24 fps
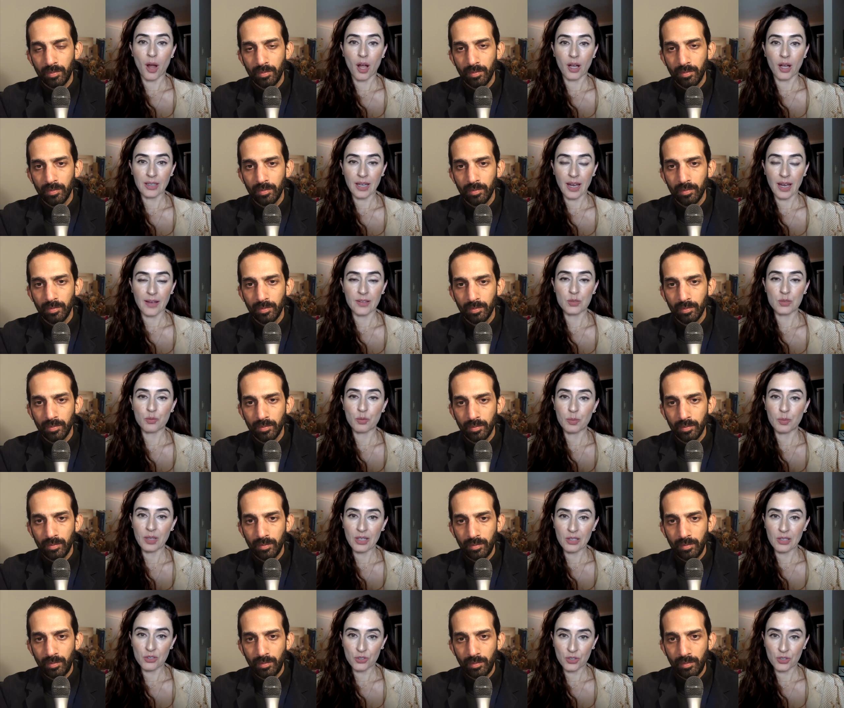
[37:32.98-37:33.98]
Speaker 1: podcast would
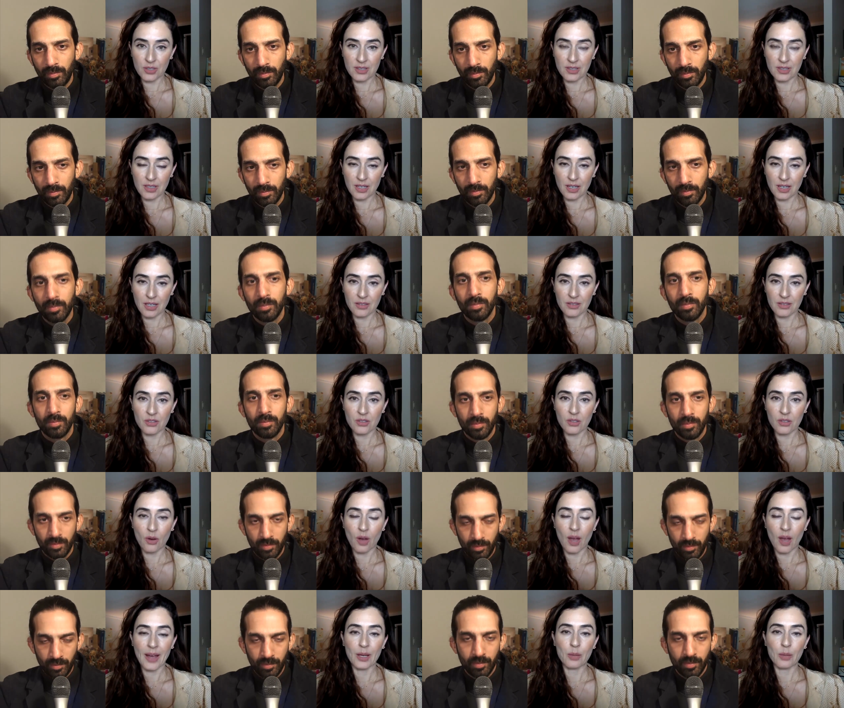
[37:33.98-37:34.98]
be interested in.
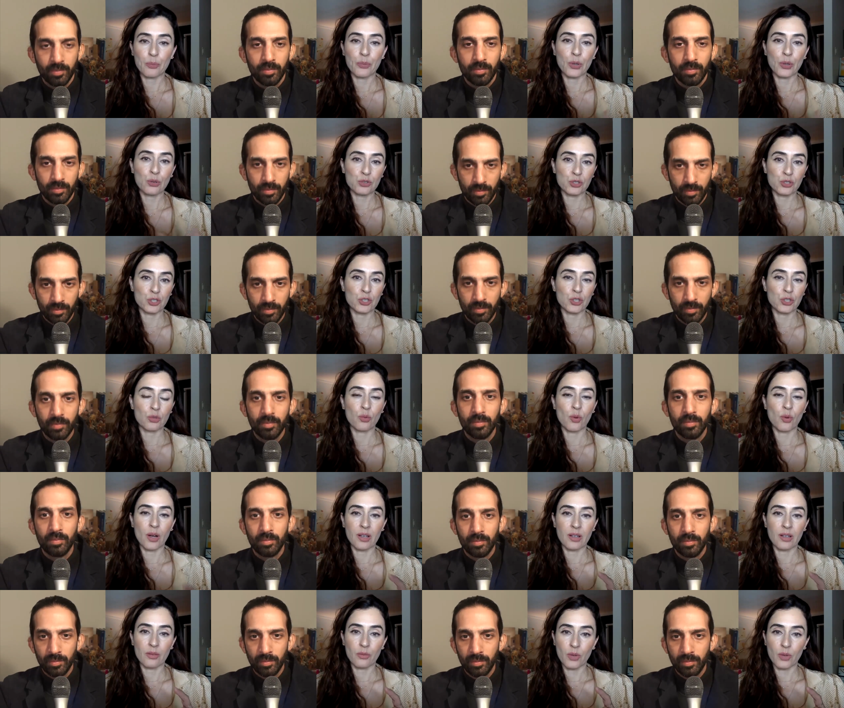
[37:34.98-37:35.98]
So I approached you
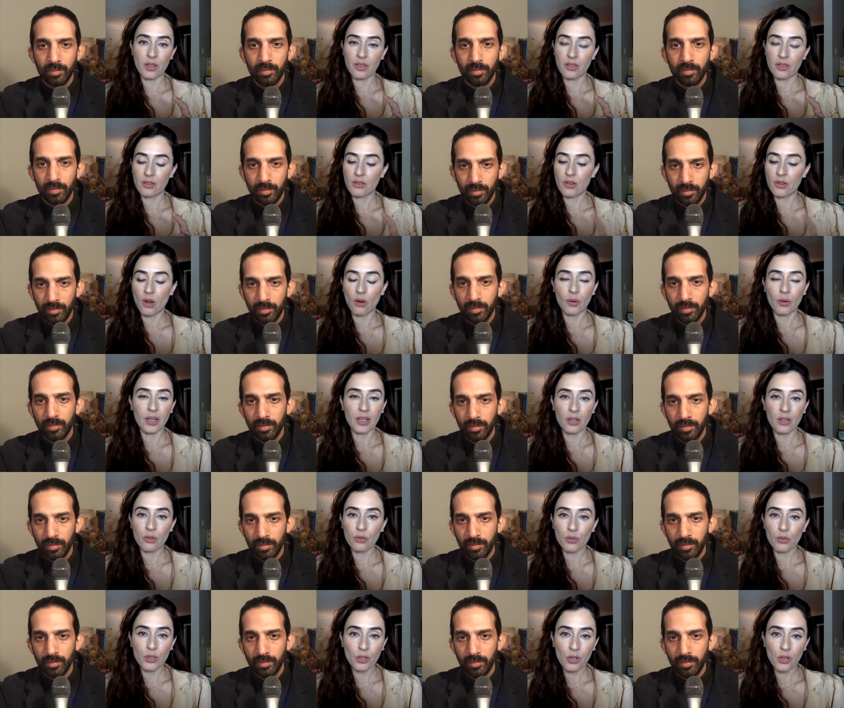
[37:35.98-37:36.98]
one with knowing
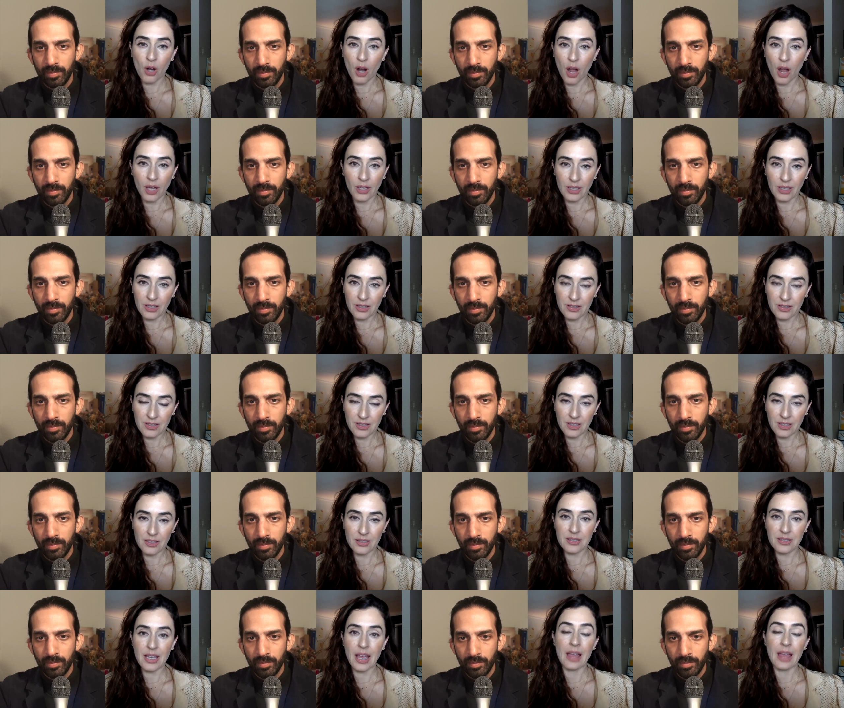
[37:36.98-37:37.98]
who your audience
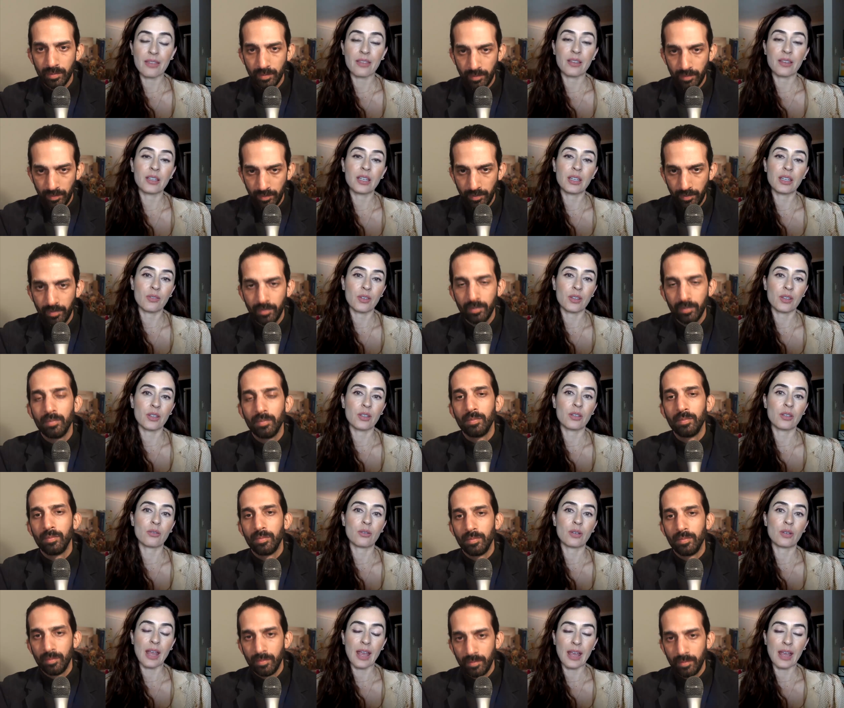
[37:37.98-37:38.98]
is and then giving
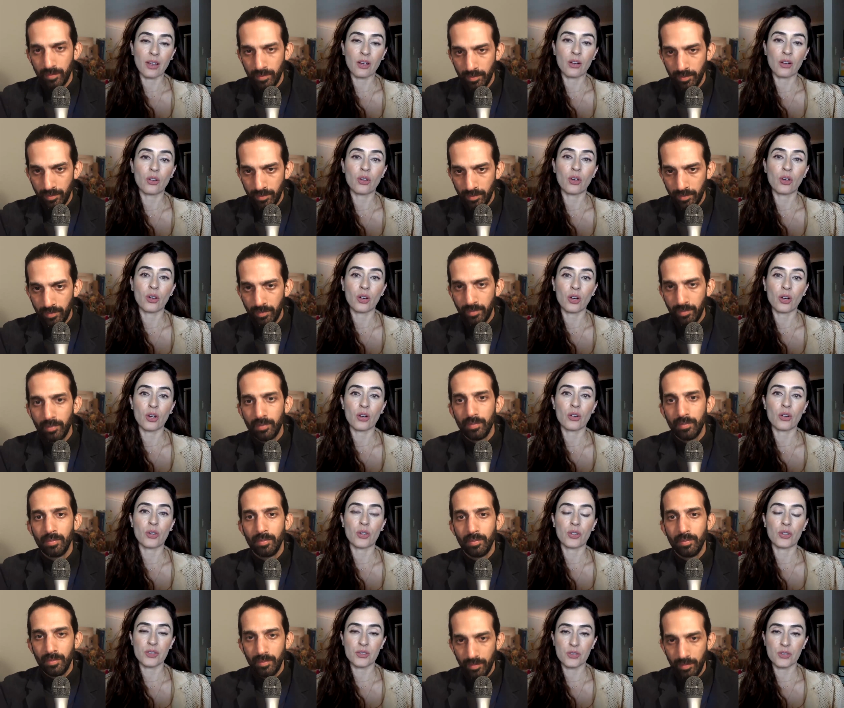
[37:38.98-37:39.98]
you an angle, a hook,
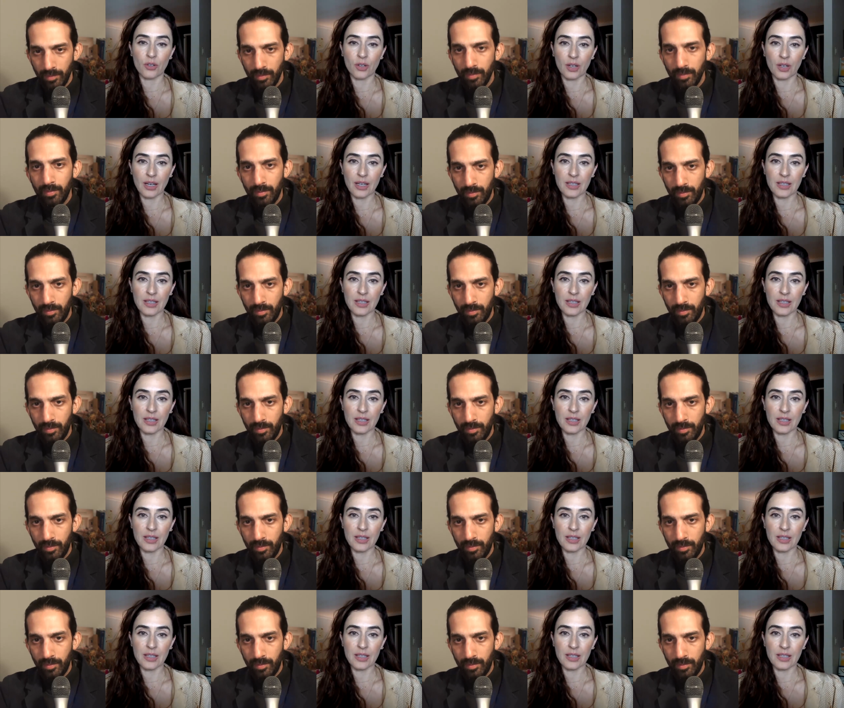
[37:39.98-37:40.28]
or a story